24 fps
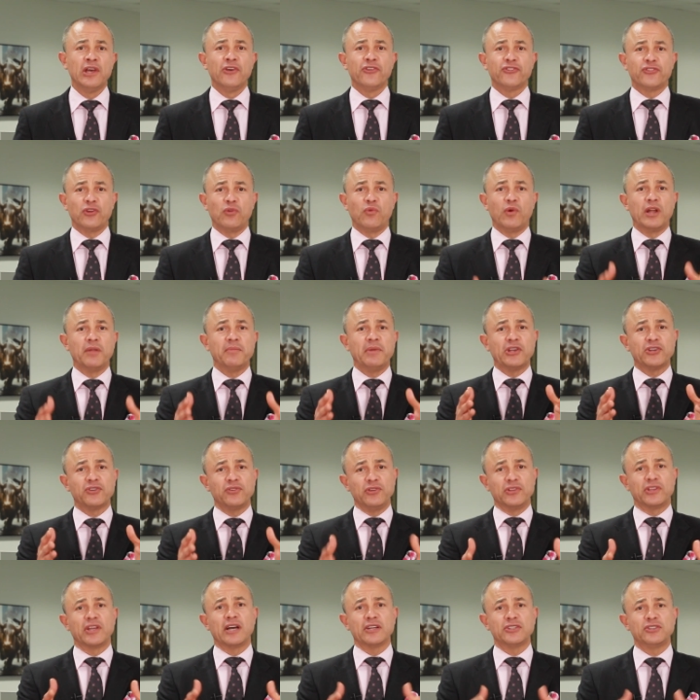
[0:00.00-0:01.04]
So you want to make sure
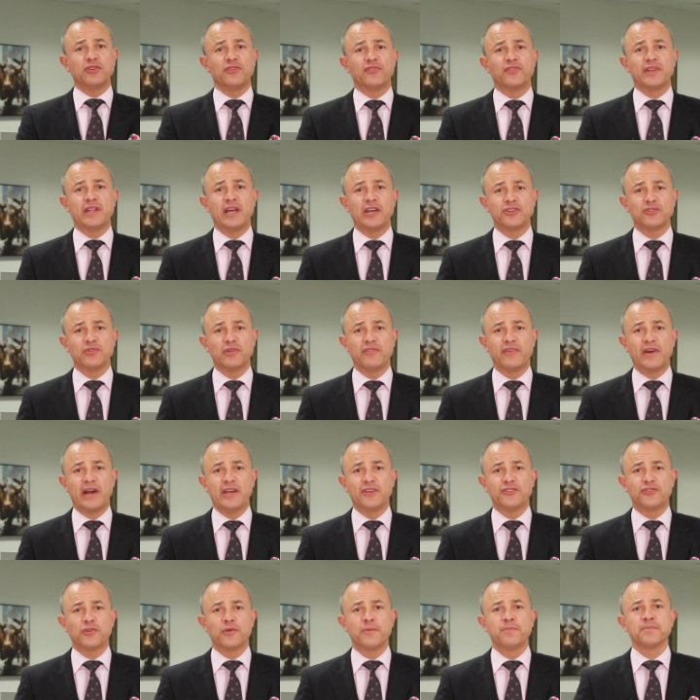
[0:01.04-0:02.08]
you talk to your financial
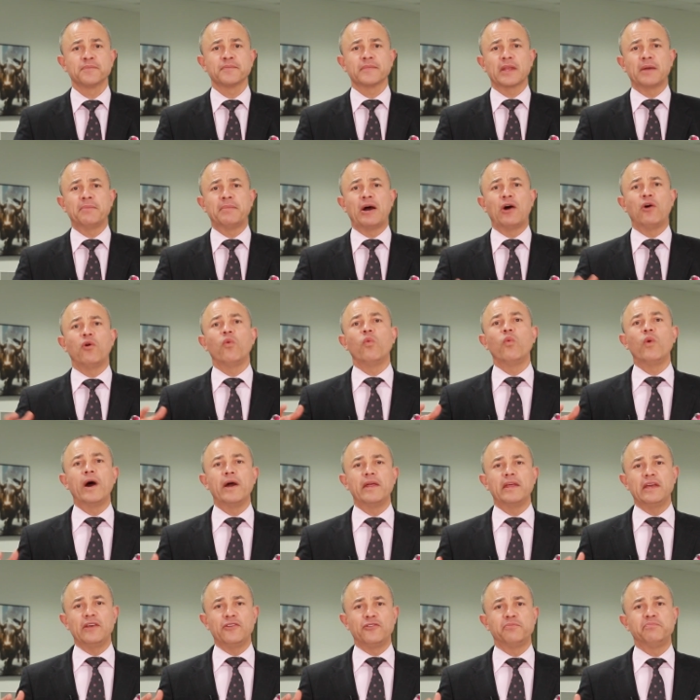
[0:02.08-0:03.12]
advisor about
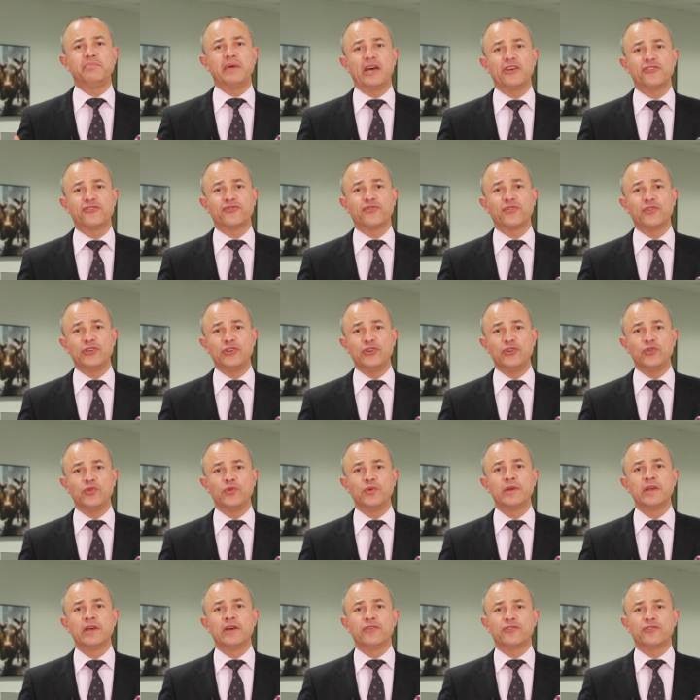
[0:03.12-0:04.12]
what is best for you,